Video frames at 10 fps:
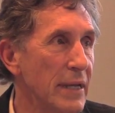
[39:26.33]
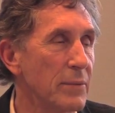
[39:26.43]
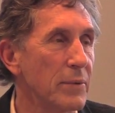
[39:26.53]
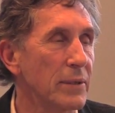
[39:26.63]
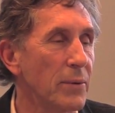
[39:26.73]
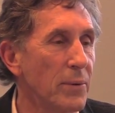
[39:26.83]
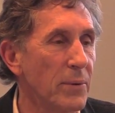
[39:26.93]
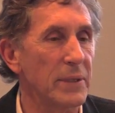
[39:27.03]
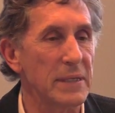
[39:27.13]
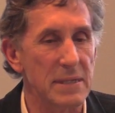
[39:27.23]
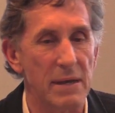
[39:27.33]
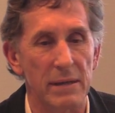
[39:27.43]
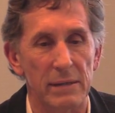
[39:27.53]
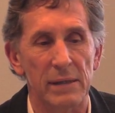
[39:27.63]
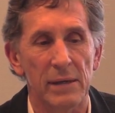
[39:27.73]
And it will all
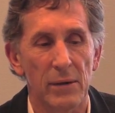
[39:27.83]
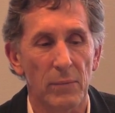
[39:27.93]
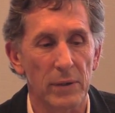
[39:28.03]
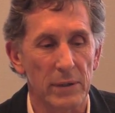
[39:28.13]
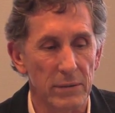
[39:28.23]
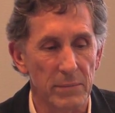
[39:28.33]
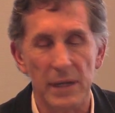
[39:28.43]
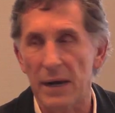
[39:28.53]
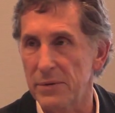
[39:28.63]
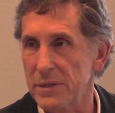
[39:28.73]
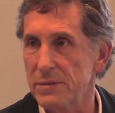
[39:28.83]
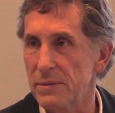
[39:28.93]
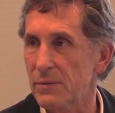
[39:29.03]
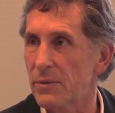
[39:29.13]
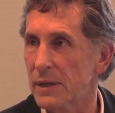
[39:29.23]
entail what Luminari is
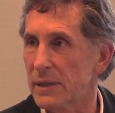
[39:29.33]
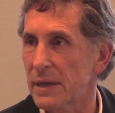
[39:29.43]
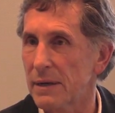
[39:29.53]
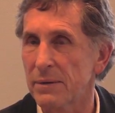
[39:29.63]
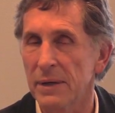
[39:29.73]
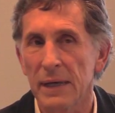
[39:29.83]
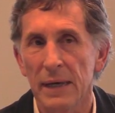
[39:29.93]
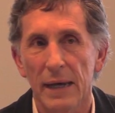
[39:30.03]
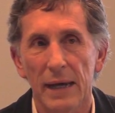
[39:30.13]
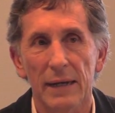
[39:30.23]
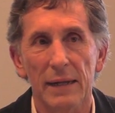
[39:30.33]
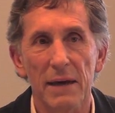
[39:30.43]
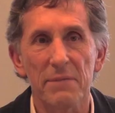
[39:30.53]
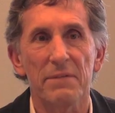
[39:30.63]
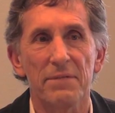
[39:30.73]
doing right now. And I
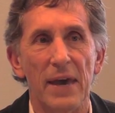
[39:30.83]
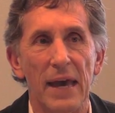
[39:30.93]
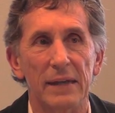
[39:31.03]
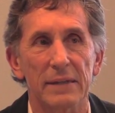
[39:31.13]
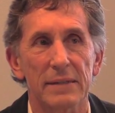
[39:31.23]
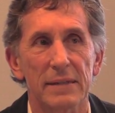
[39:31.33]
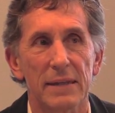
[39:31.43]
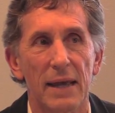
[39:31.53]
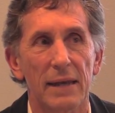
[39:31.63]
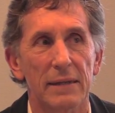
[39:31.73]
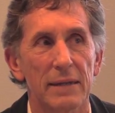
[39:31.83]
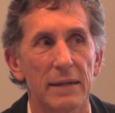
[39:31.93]
love the fact that